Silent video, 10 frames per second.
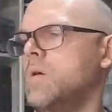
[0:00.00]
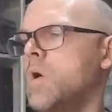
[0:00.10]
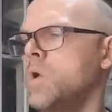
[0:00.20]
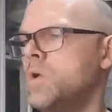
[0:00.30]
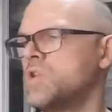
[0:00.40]

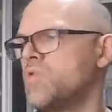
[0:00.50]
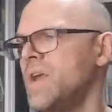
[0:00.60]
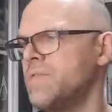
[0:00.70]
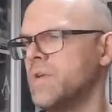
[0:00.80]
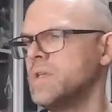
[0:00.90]
Or Lucas
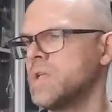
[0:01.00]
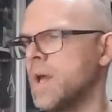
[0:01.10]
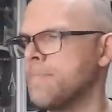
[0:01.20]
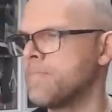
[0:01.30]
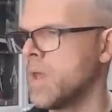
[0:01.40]
Rainford, isn't
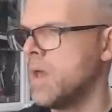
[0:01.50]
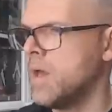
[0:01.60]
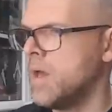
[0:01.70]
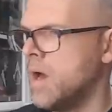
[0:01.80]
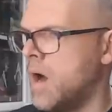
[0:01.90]
it?
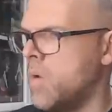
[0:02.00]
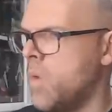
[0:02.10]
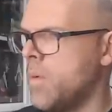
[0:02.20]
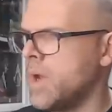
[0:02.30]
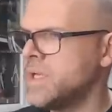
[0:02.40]

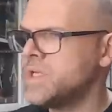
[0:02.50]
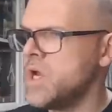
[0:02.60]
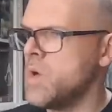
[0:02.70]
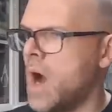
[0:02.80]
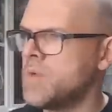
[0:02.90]
What would I
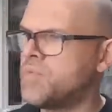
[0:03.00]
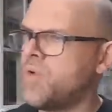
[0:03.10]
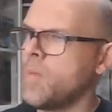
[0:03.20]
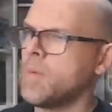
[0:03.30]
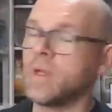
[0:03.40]
do? I'd
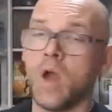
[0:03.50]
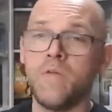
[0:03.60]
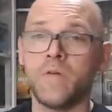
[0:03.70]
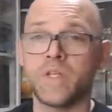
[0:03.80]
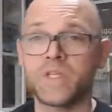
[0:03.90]
probably
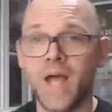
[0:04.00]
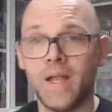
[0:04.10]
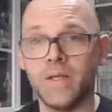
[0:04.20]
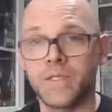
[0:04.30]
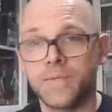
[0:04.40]
go for The
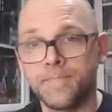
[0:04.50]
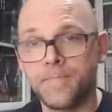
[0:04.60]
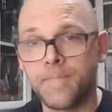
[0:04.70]
Settlers.